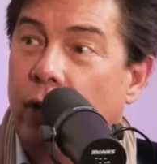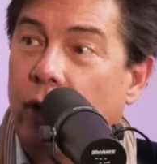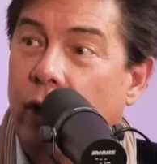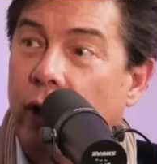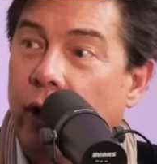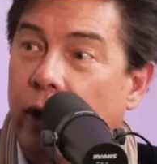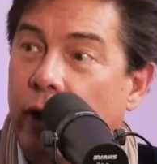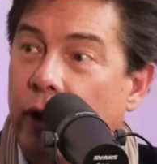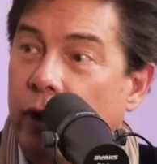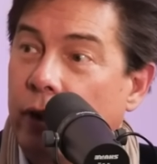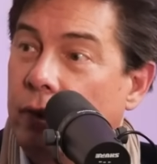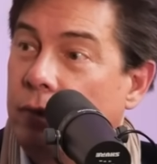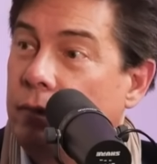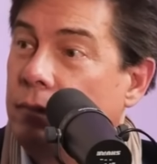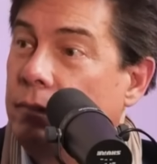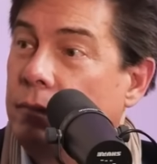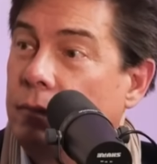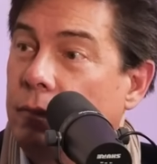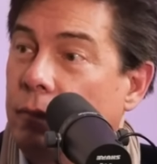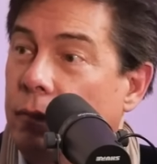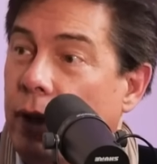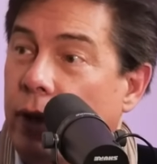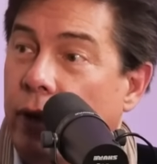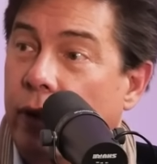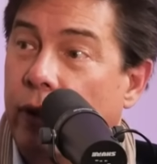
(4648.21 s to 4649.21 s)
on
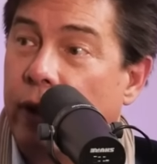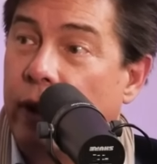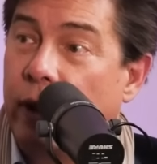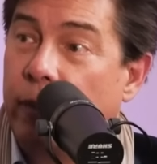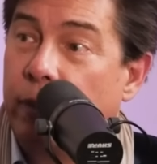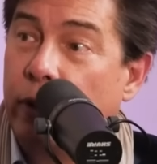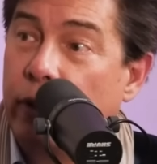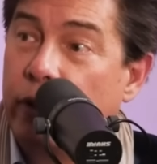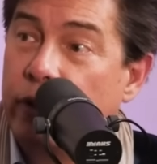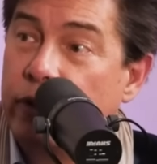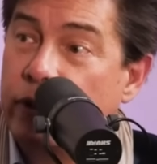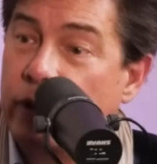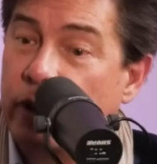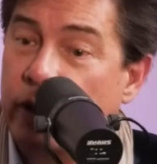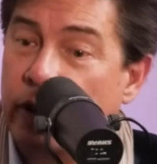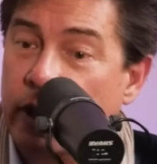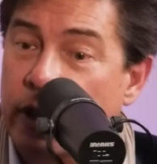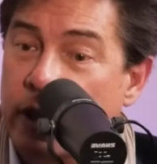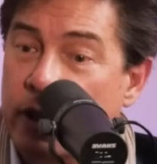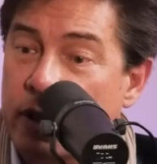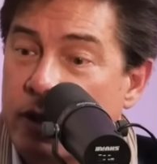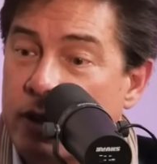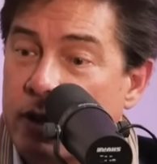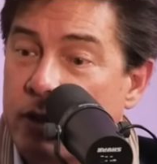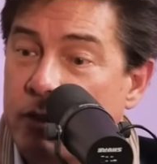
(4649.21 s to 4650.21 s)
whether that person
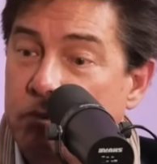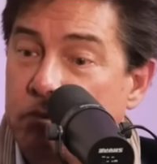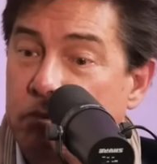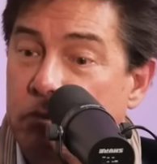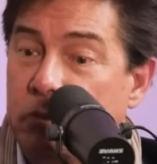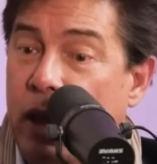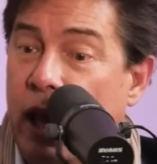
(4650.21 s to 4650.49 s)
is